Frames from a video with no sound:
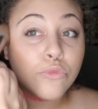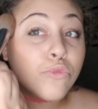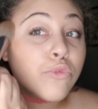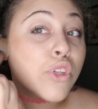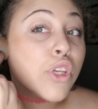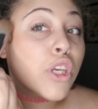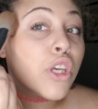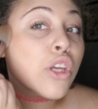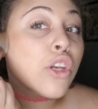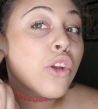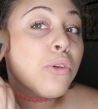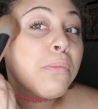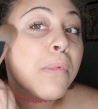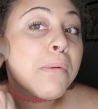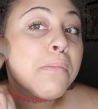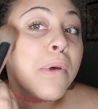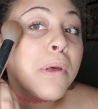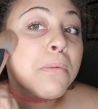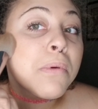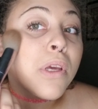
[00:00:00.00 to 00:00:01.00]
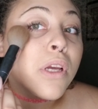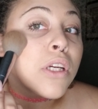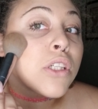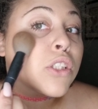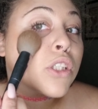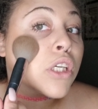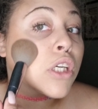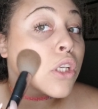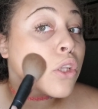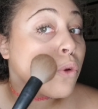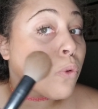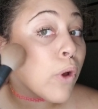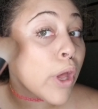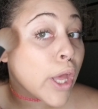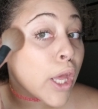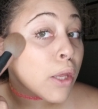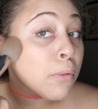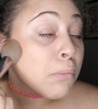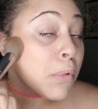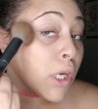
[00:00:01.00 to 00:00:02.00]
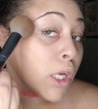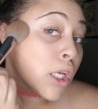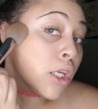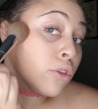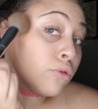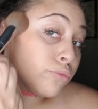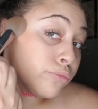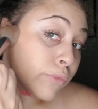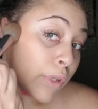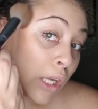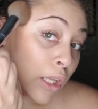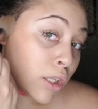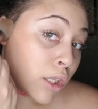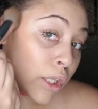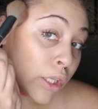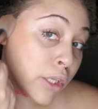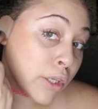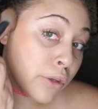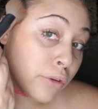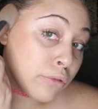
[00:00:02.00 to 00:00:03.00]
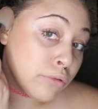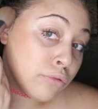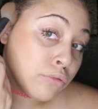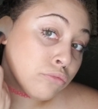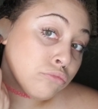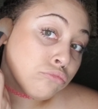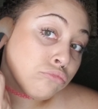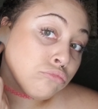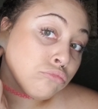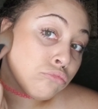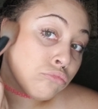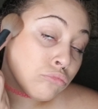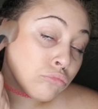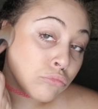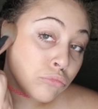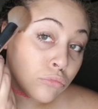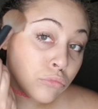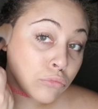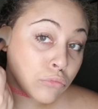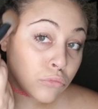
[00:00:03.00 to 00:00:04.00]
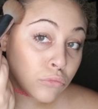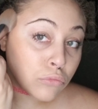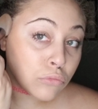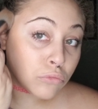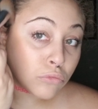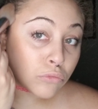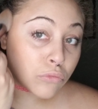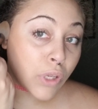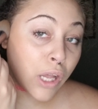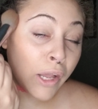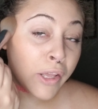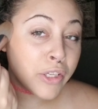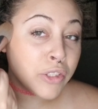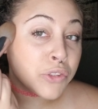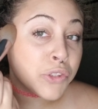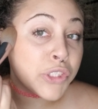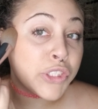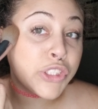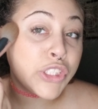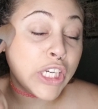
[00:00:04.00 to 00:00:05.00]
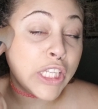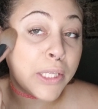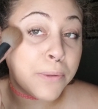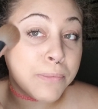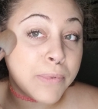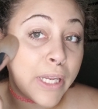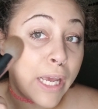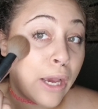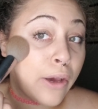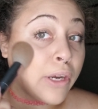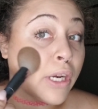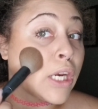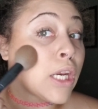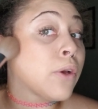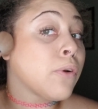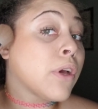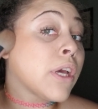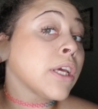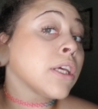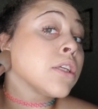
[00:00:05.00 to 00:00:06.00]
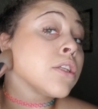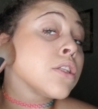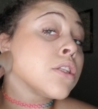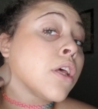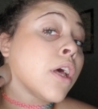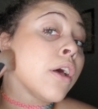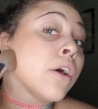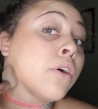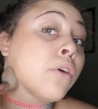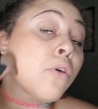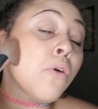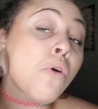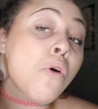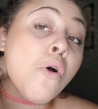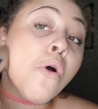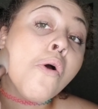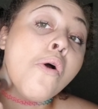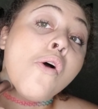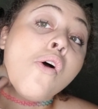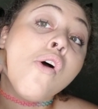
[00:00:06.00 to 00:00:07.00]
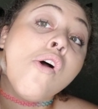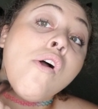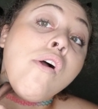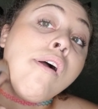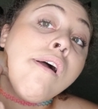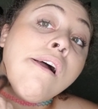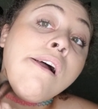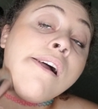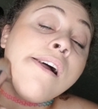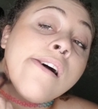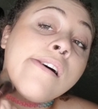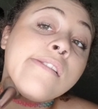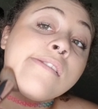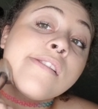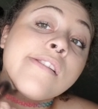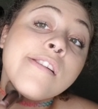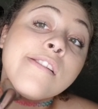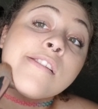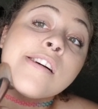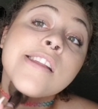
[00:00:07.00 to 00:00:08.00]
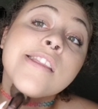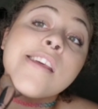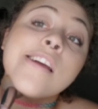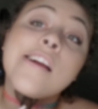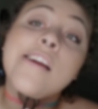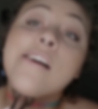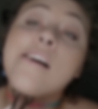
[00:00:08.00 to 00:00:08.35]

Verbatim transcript: Yeah, I know my baby hairs are getting away, but I'll live. I usually gel them down anyway, so it'll get their